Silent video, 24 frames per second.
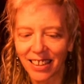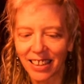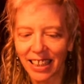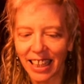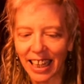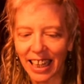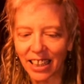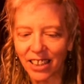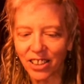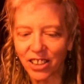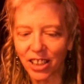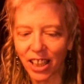
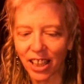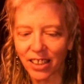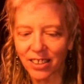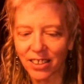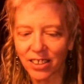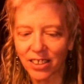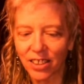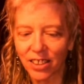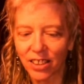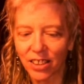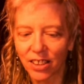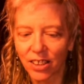He
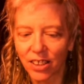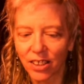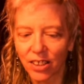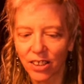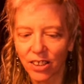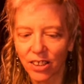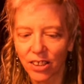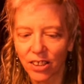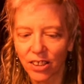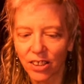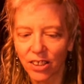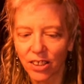just
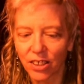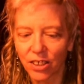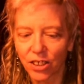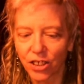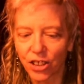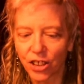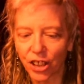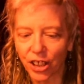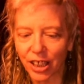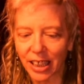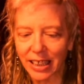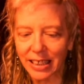
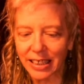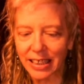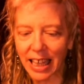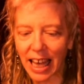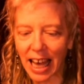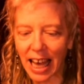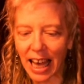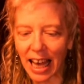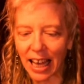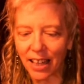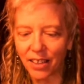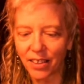shook his
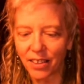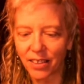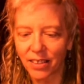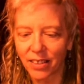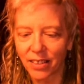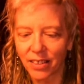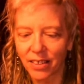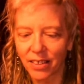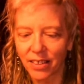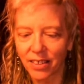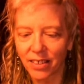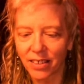head
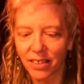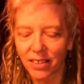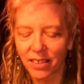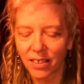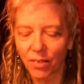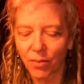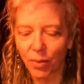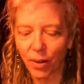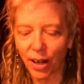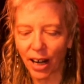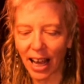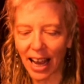
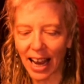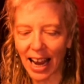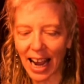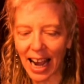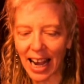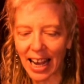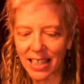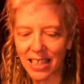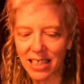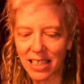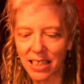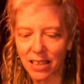when I
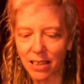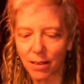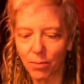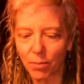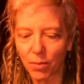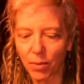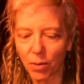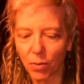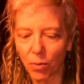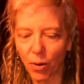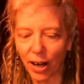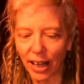asked
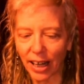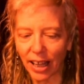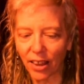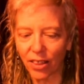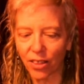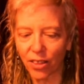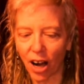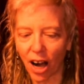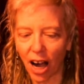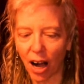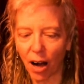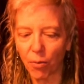him what he
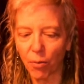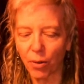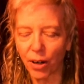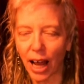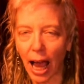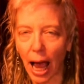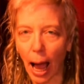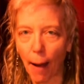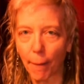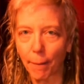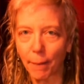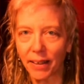thought would
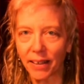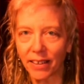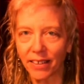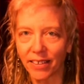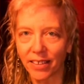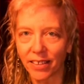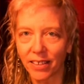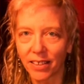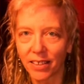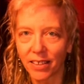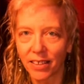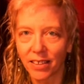happen
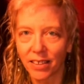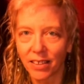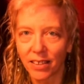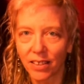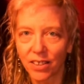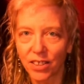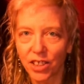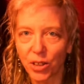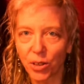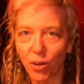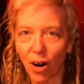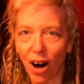
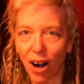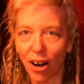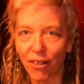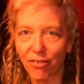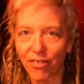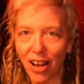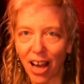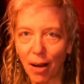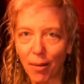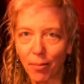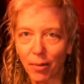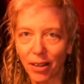to our
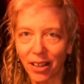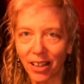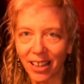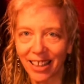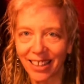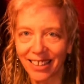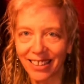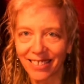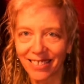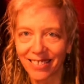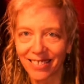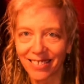
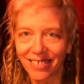family.